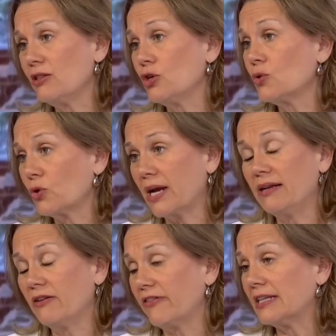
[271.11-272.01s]
the Ukraine
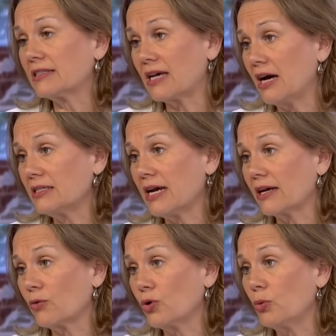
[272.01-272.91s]
Defense Contact
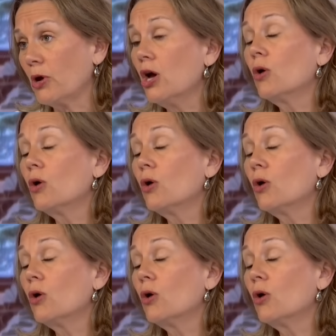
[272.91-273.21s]
Group,